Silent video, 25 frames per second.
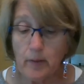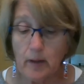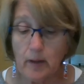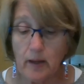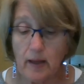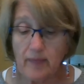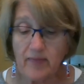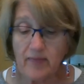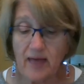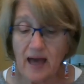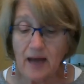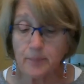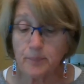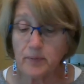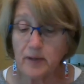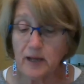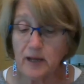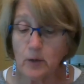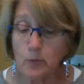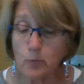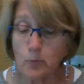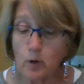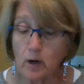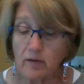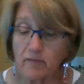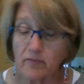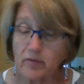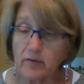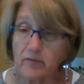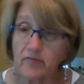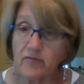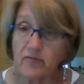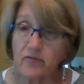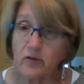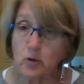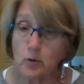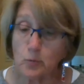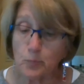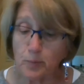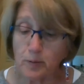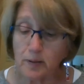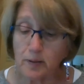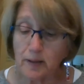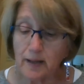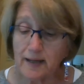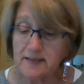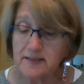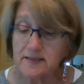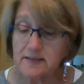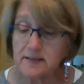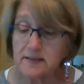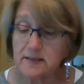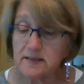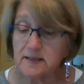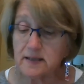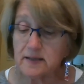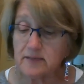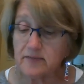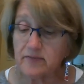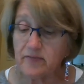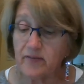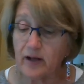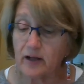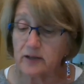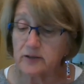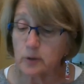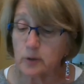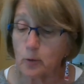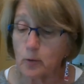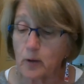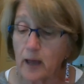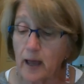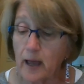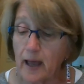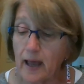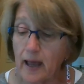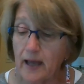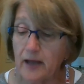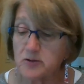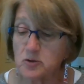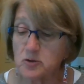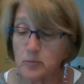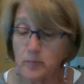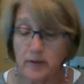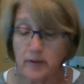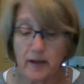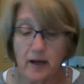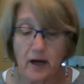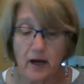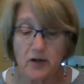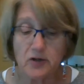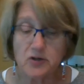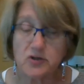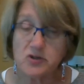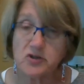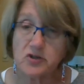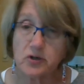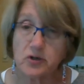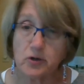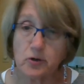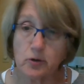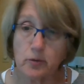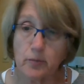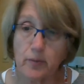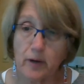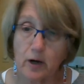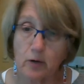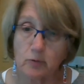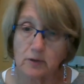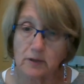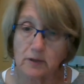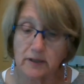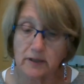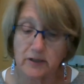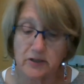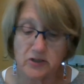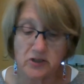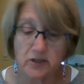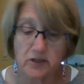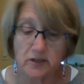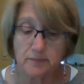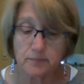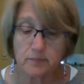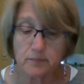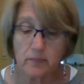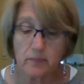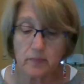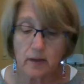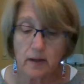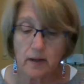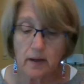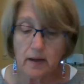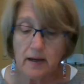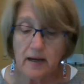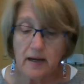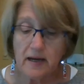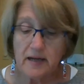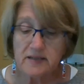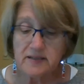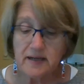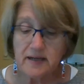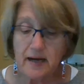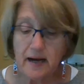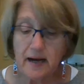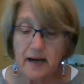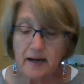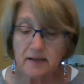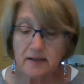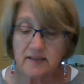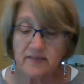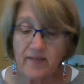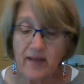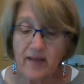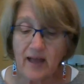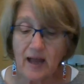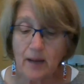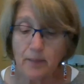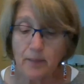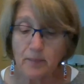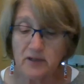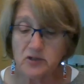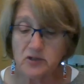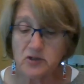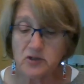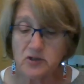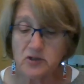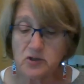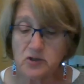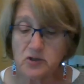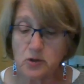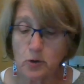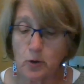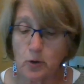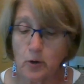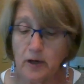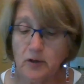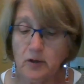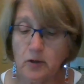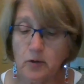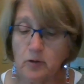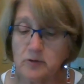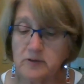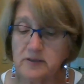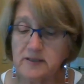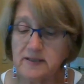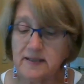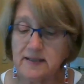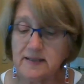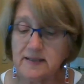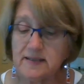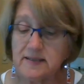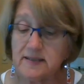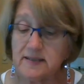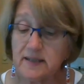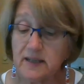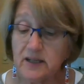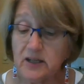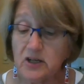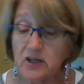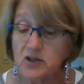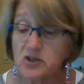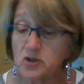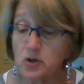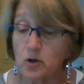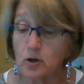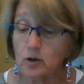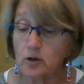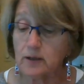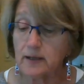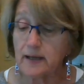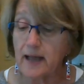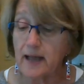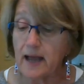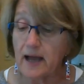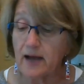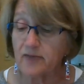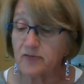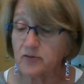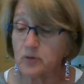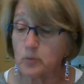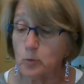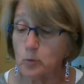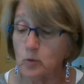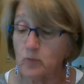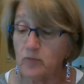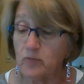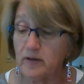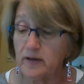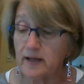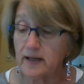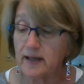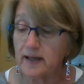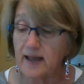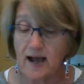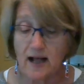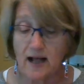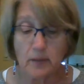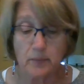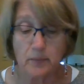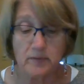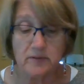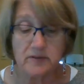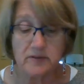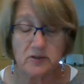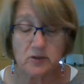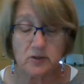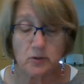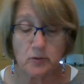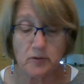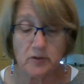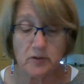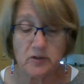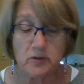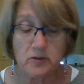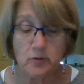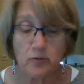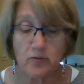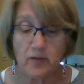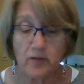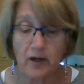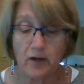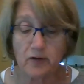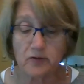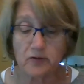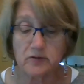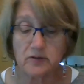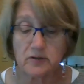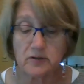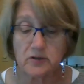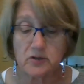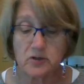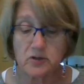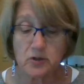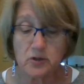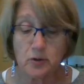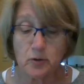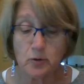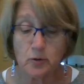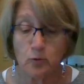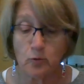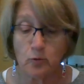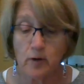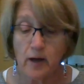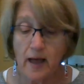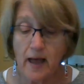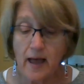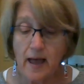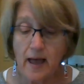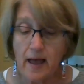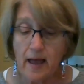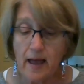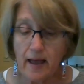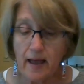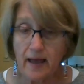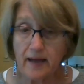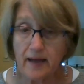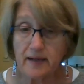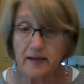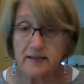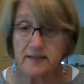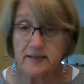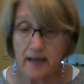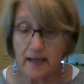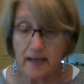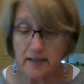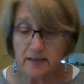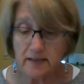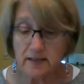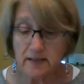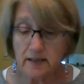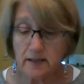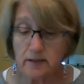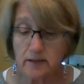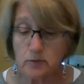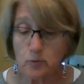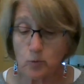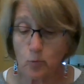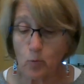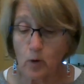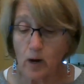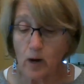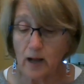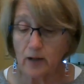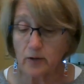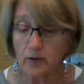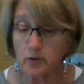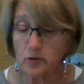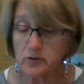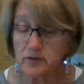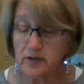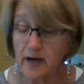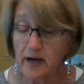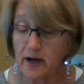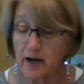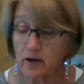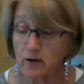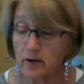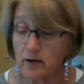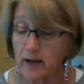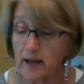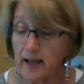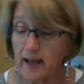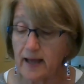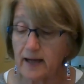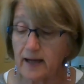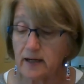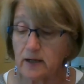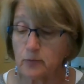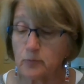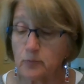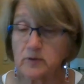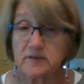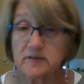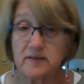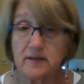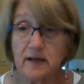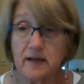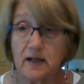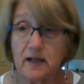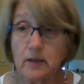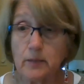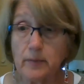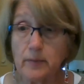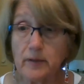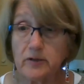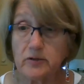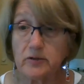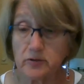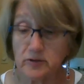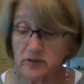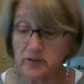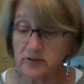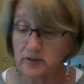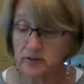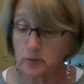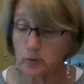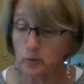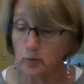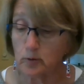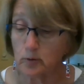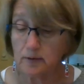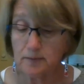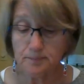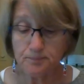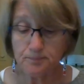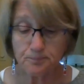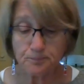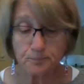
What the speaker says: that being one of the few places it felt okay to be unsure about religion. Donna's family joined UUCC shortly after moving to Kalamazoo in 2002 and attended while her daughter Anna was in elementary school.